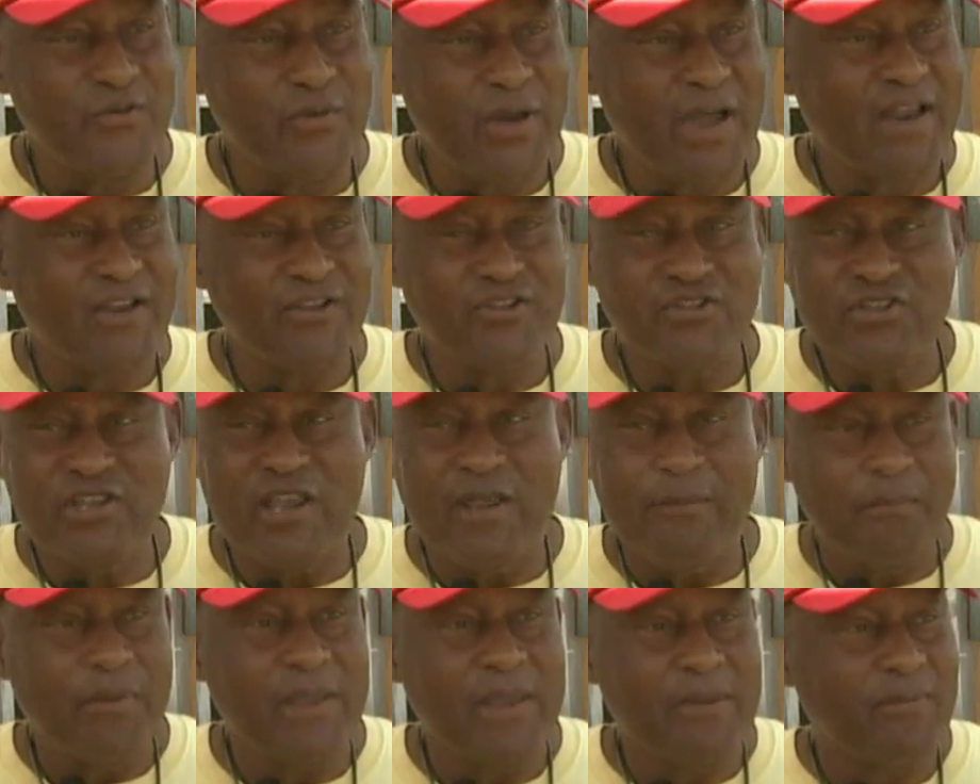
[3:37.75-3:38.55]
You gotta
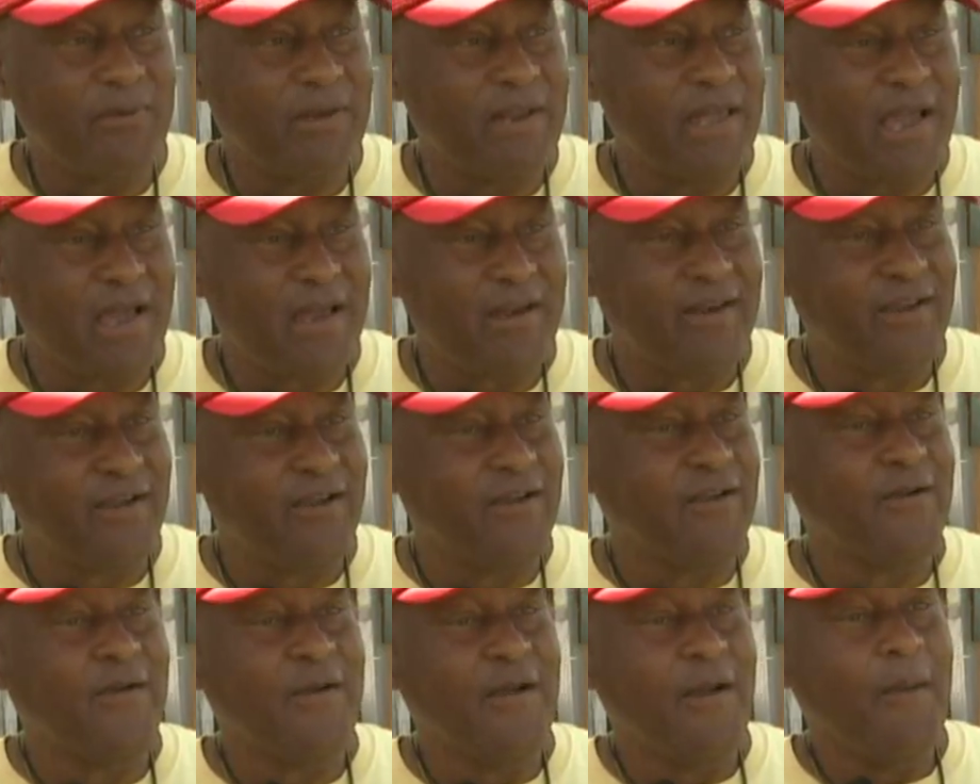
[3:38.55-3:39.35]
see people out
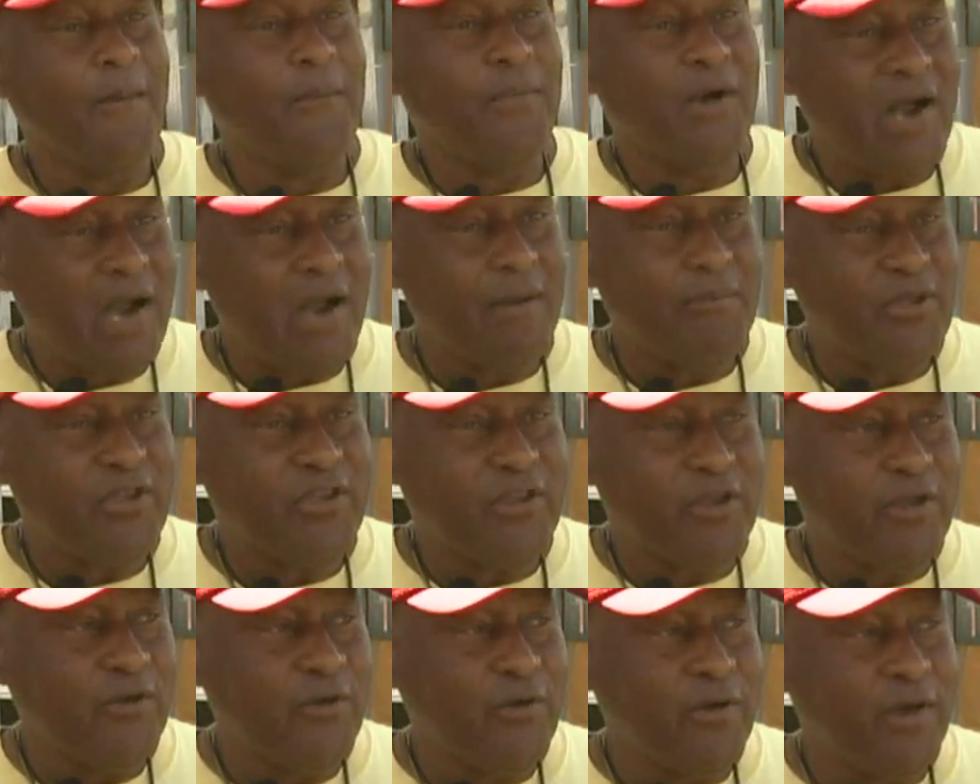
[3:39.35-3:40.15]
here
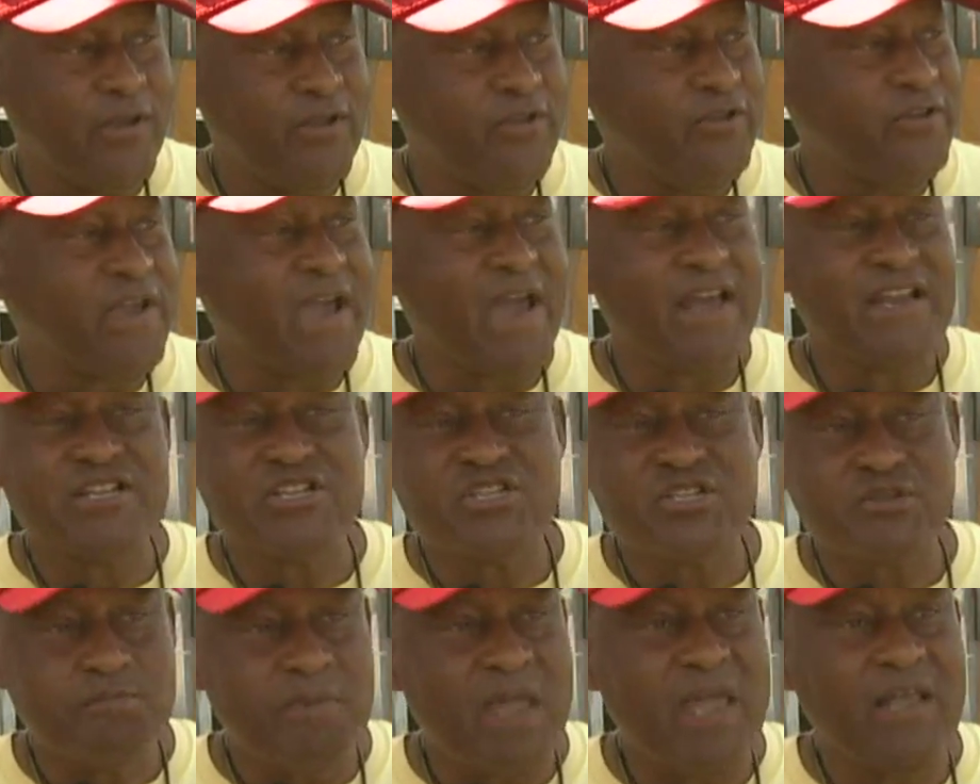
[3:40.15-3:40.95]
barbecuing, you
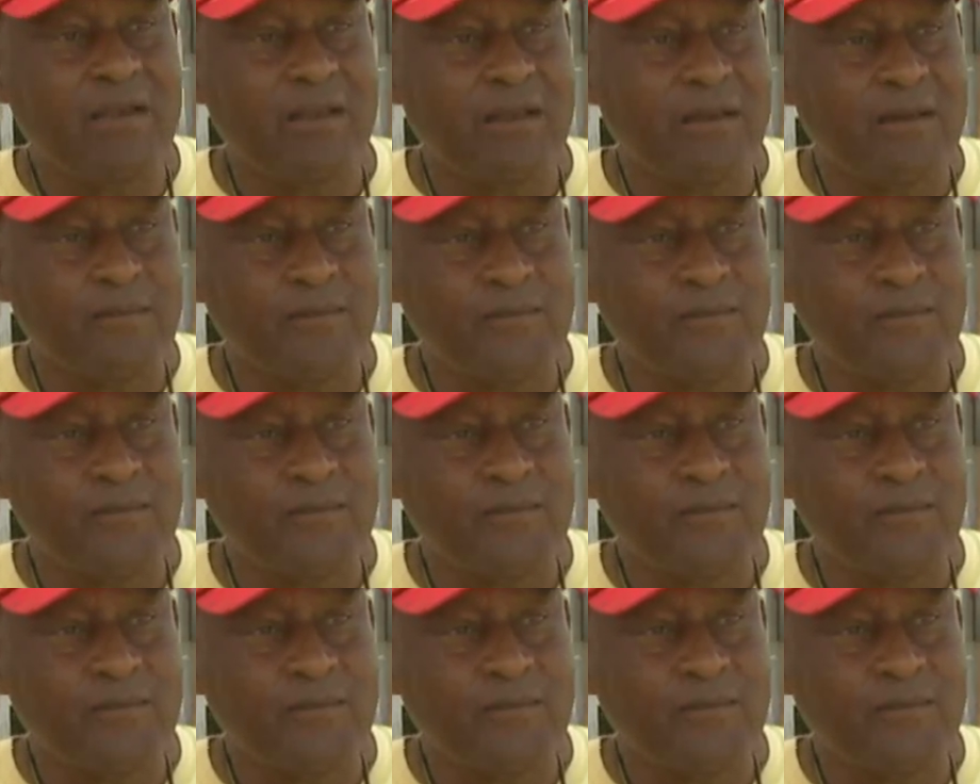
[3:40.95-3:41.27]
gotta smell it.